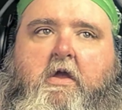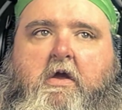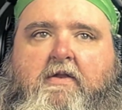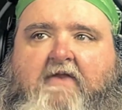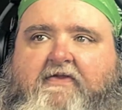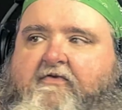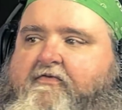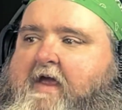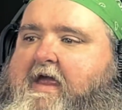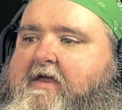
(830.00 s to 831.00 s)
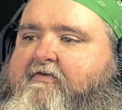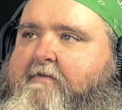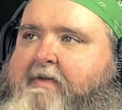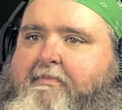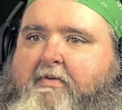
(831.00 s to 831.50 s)
that they say, is
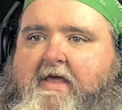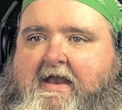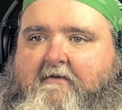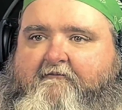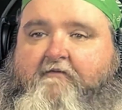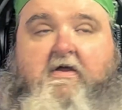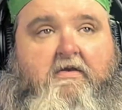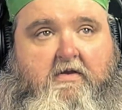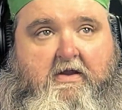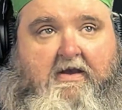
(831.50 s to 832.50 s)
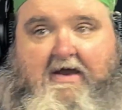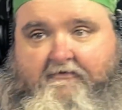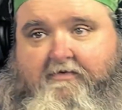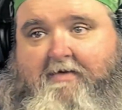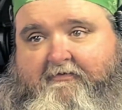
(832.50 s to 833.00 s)
that people that have, and
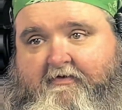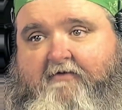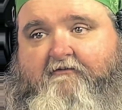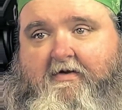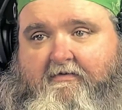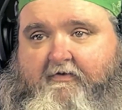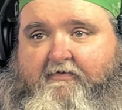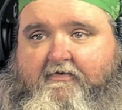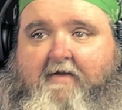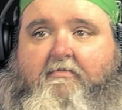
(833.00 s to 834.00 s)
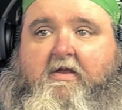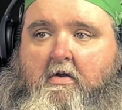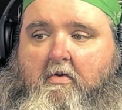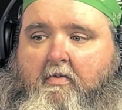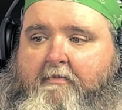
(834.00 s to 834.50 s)
actually my son's friend said the same thing.
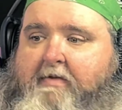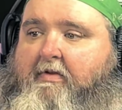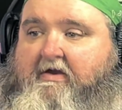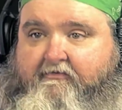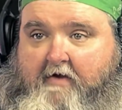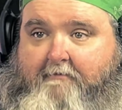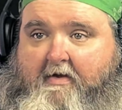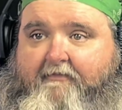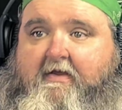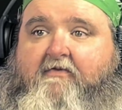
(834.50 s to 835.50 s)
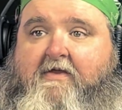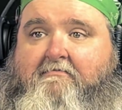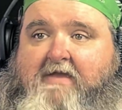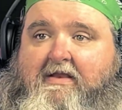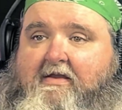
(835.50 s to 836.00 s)
When people like jump off things, they
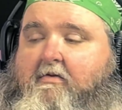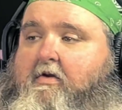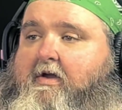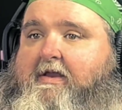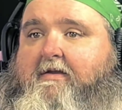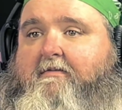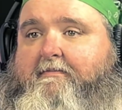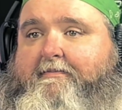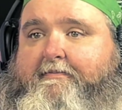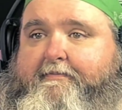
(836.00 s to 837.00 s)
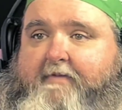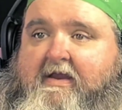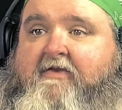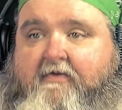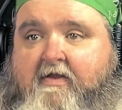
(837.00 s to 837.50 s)
immediately regret it. And
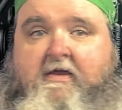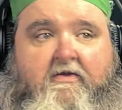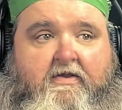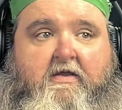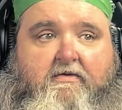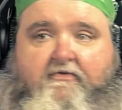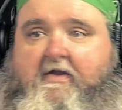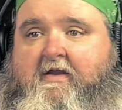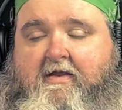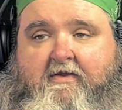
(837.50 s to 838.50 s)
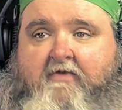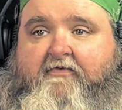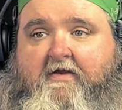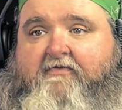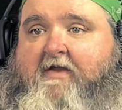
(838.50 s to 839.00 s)
he said
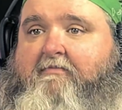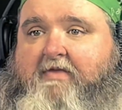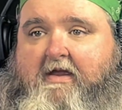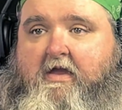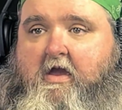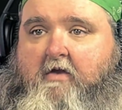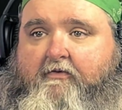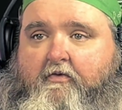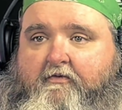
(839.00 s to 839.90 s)
the same thing. As soon as he